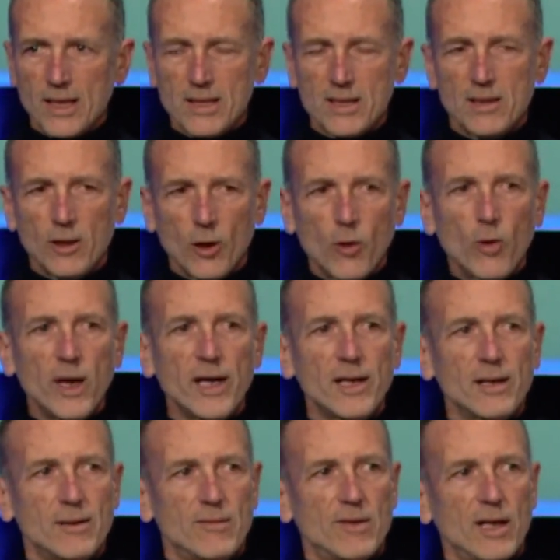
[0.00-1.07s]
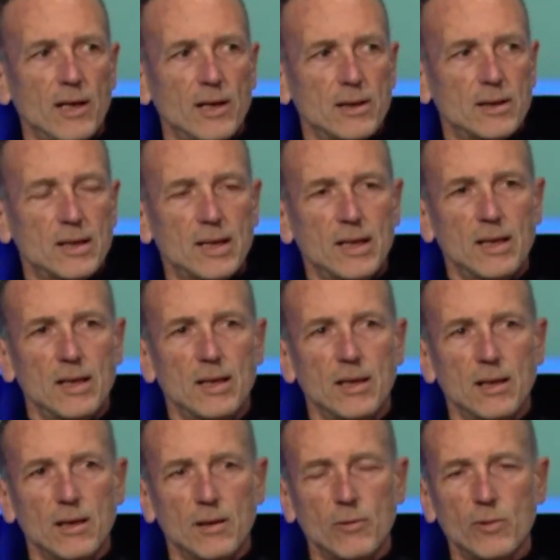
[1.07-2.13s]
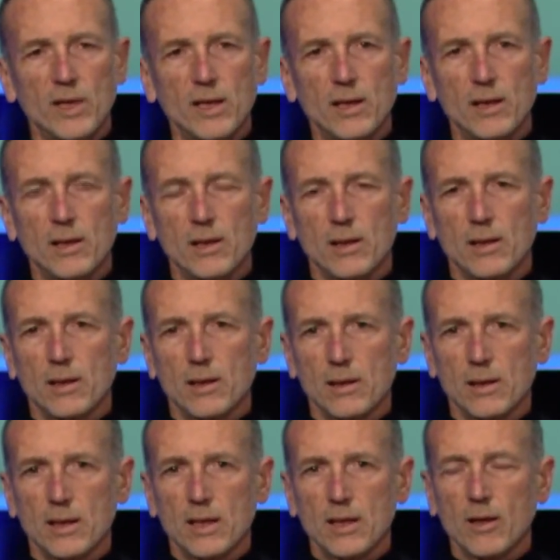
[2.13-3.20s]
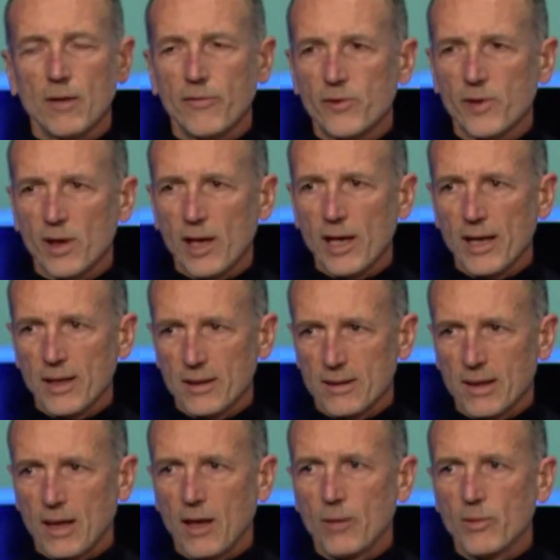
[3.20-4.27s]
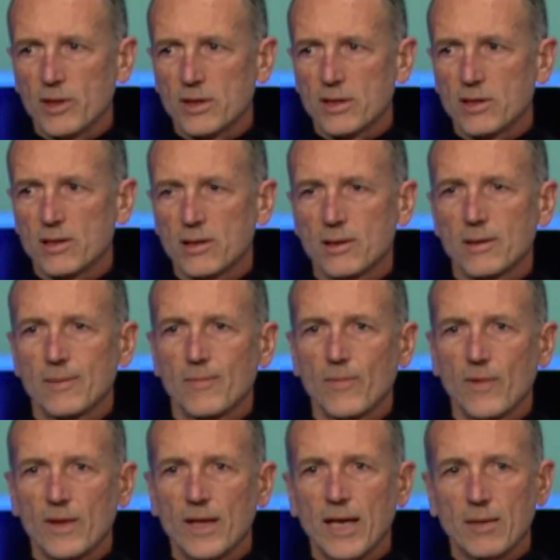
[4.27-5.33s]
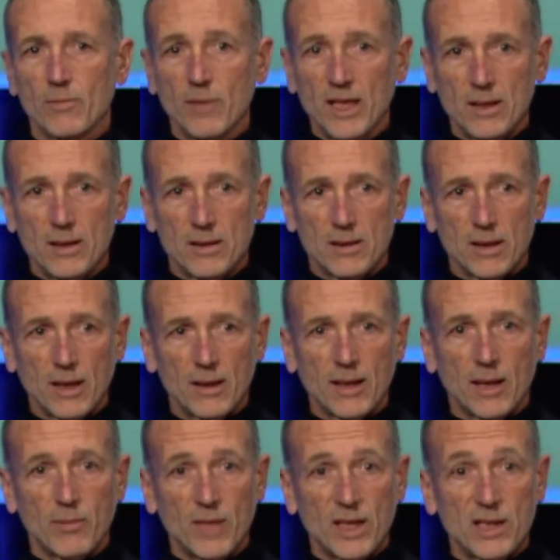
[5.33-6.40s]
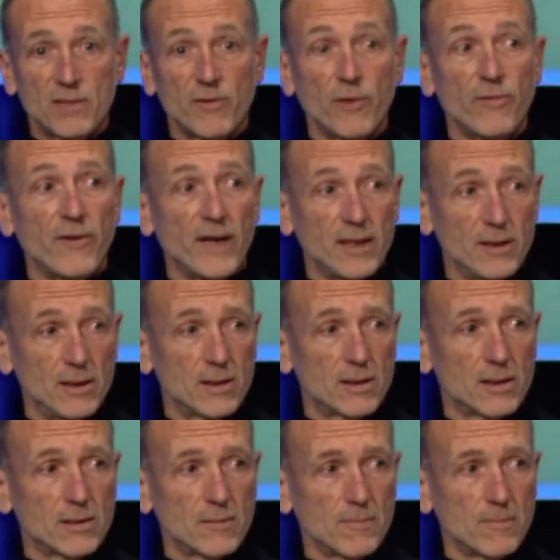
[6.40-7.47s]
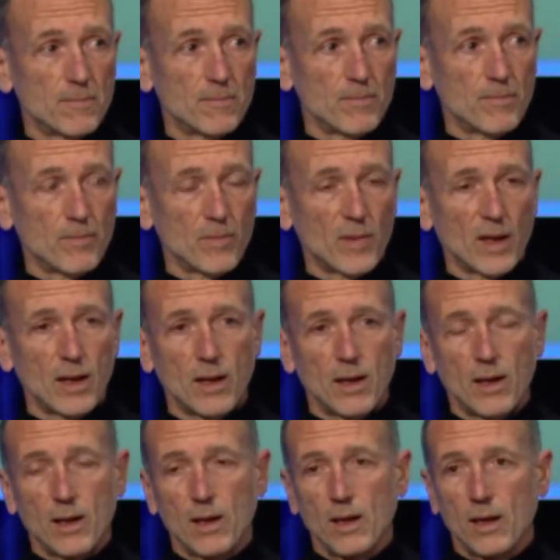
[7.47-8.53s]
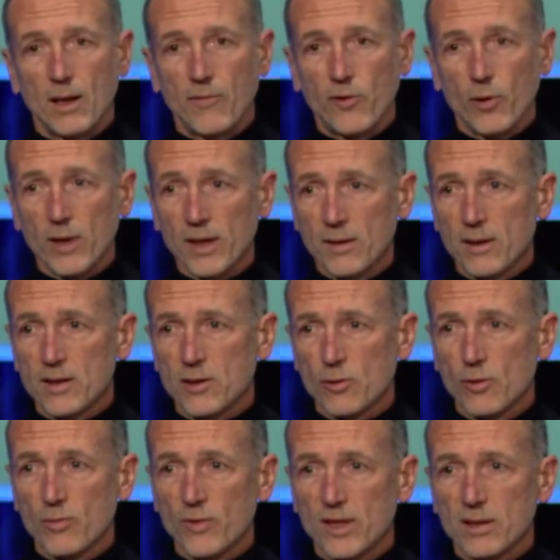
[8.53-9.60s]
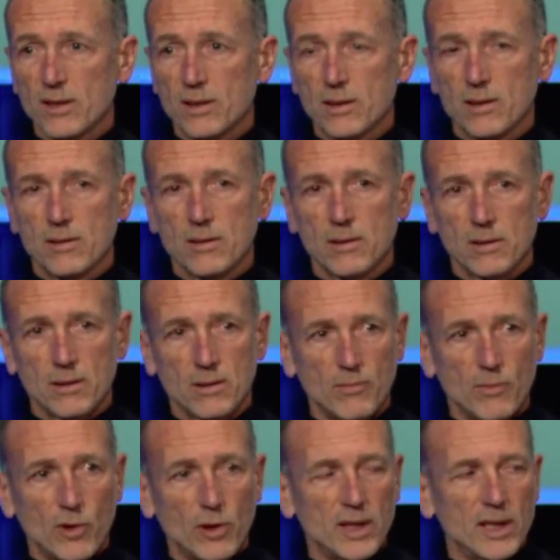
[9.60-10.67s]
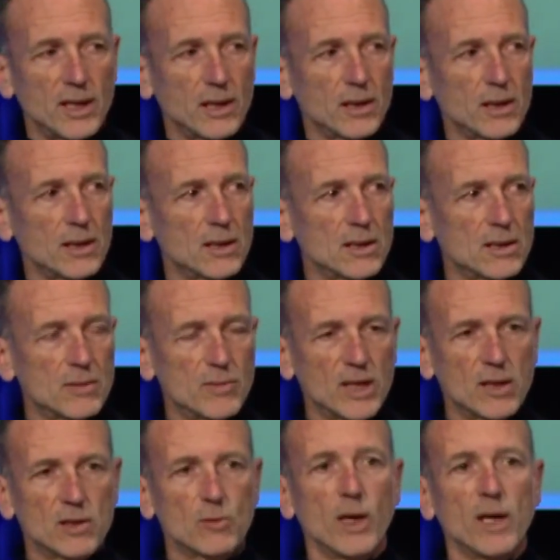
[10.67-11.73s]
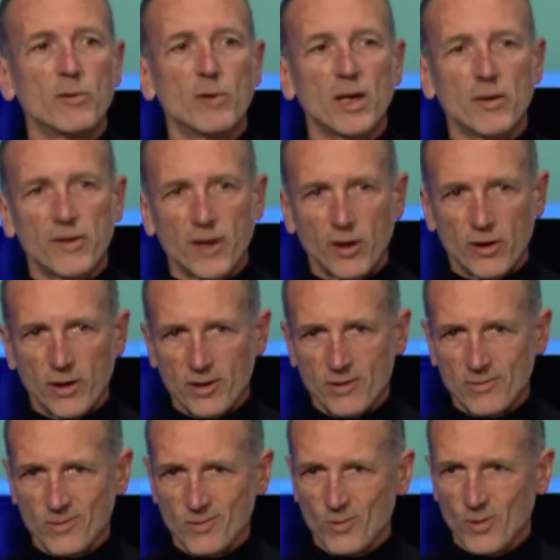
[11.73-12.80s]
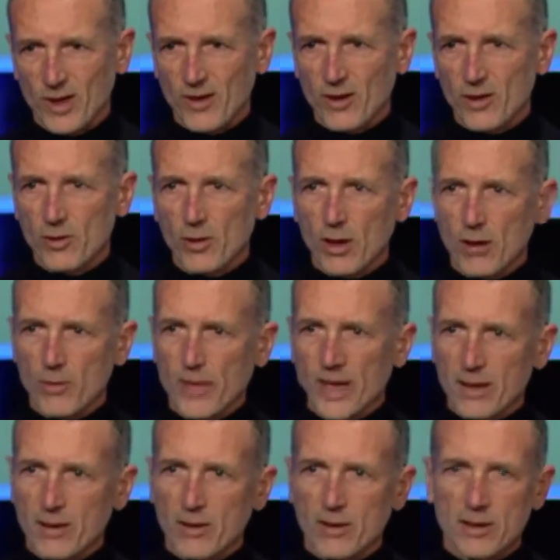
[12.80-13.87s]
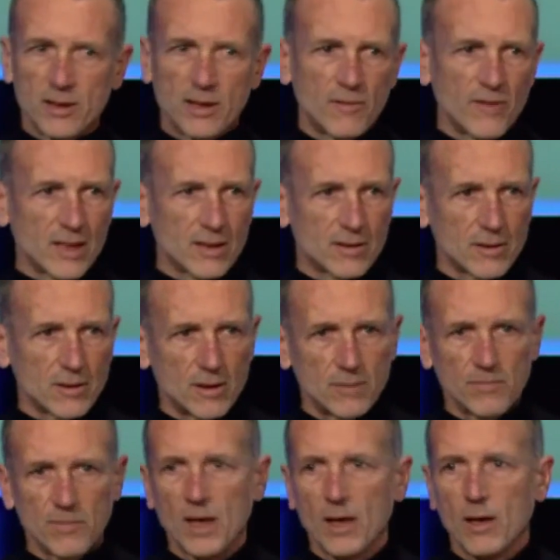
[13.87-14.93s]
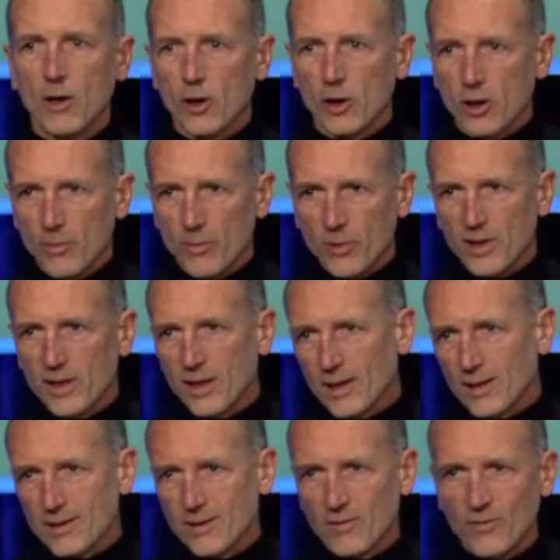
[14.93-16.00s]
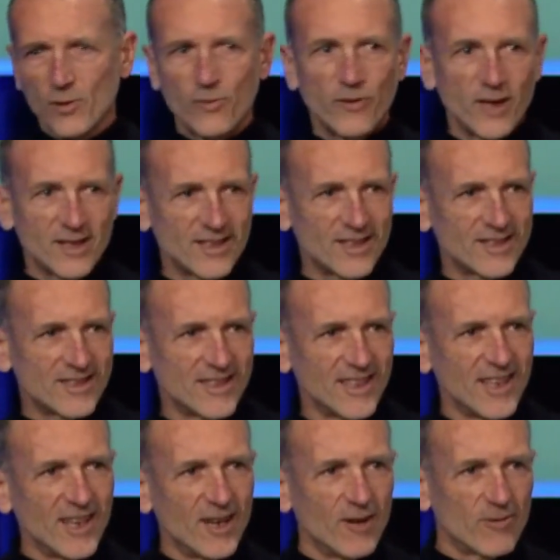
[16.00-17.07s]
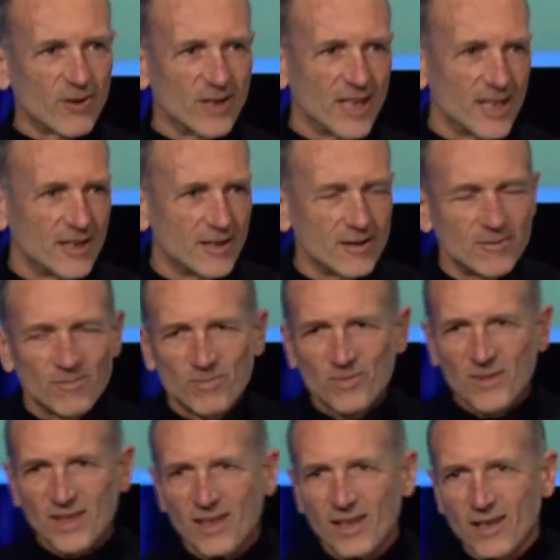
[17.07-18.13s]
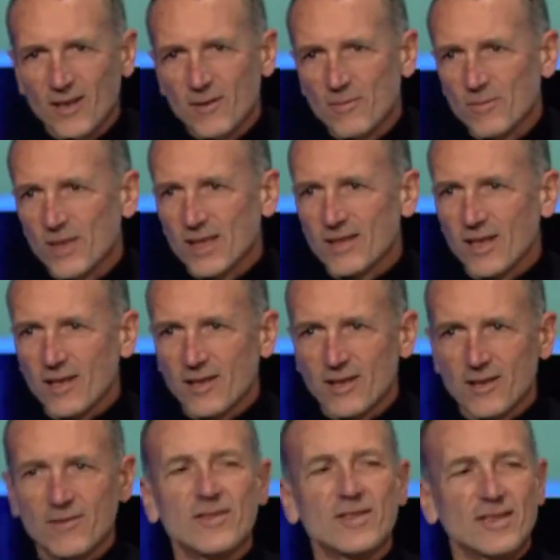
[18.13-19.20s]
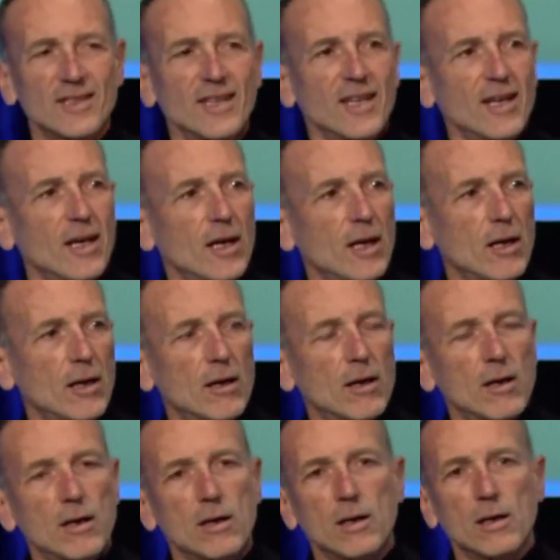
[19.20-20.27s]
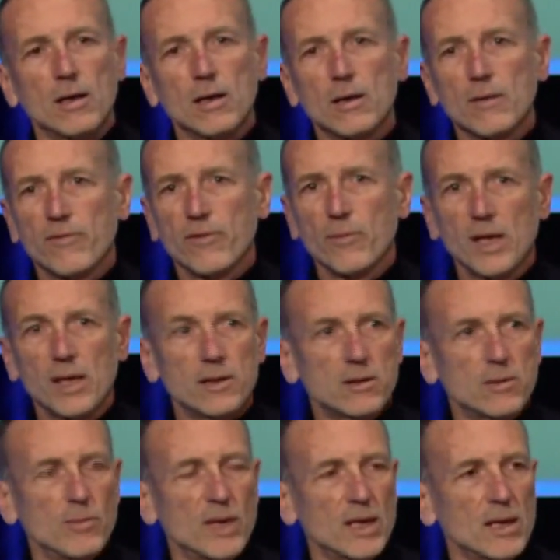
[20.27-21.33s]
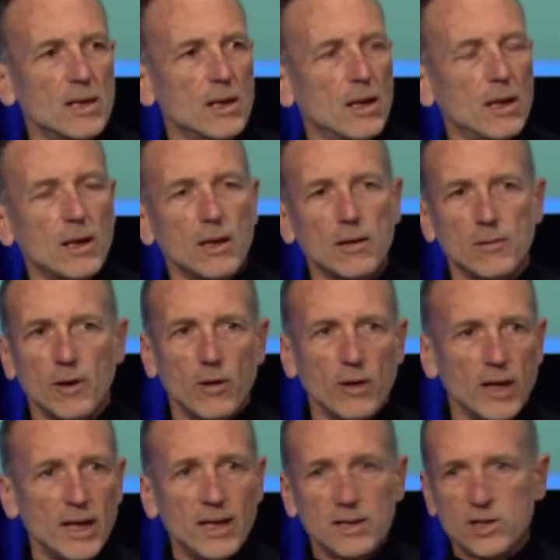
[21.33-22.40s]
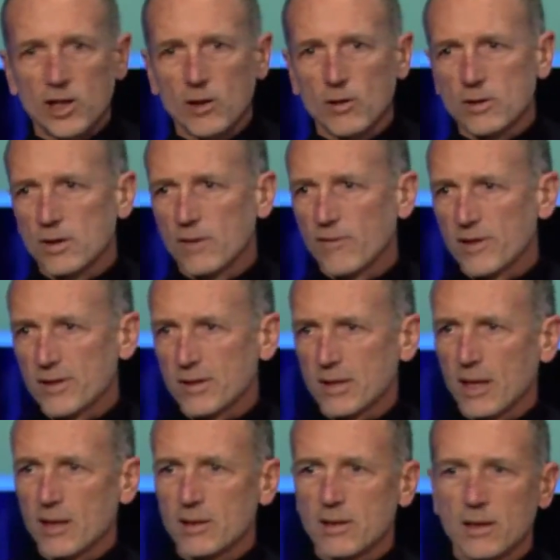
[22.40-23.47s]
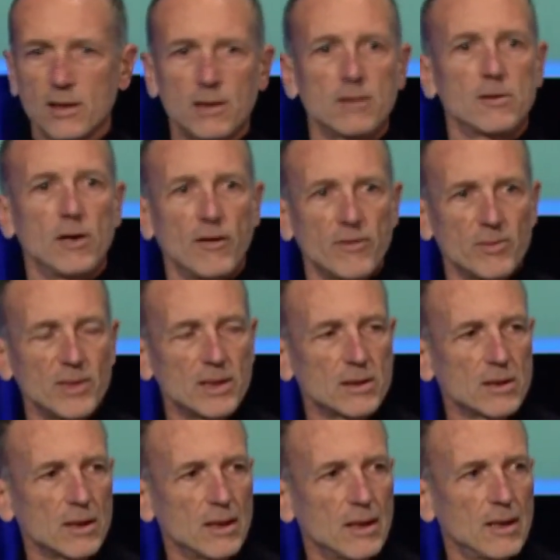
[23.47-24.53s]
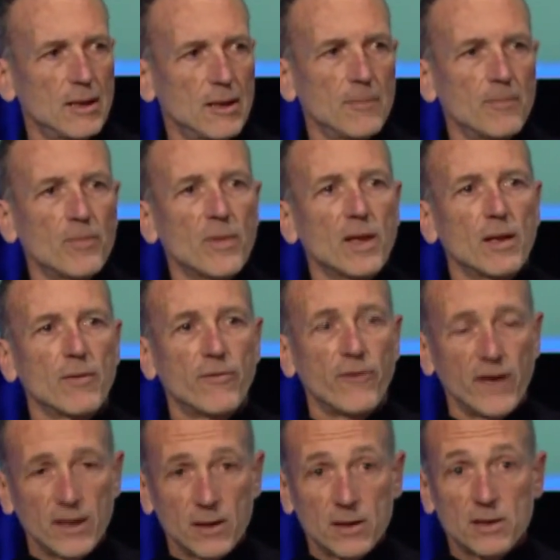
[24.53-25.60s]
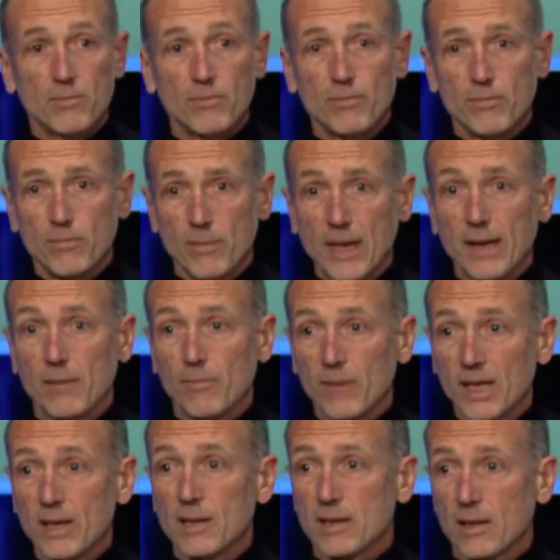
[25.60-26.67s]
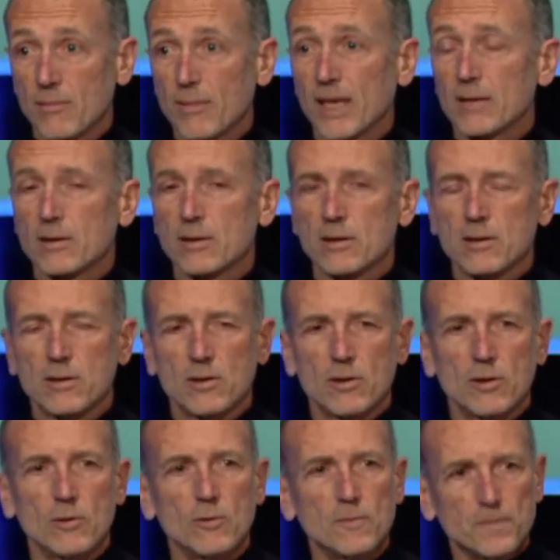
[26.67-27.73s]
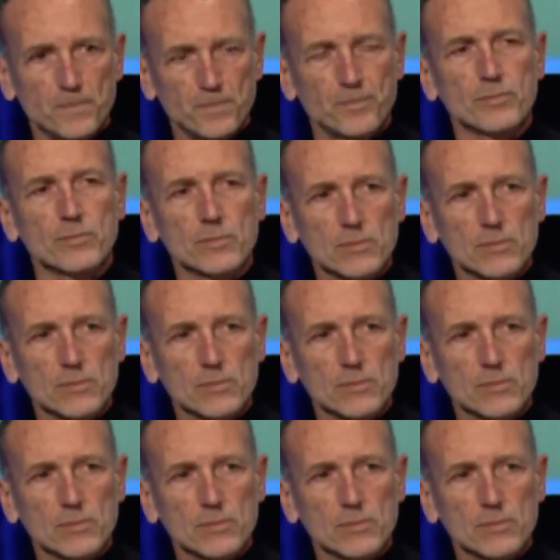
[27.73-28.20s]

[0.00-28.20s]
There is no way that we enough realize how much that means, and that means for finance. If you're in this room this morning, is because one way or the other, whether you are a banker, an investor, a company, I see a few faces of Canadian executives here familiar to me, or NGO, civil society, government, finance means and matters to you.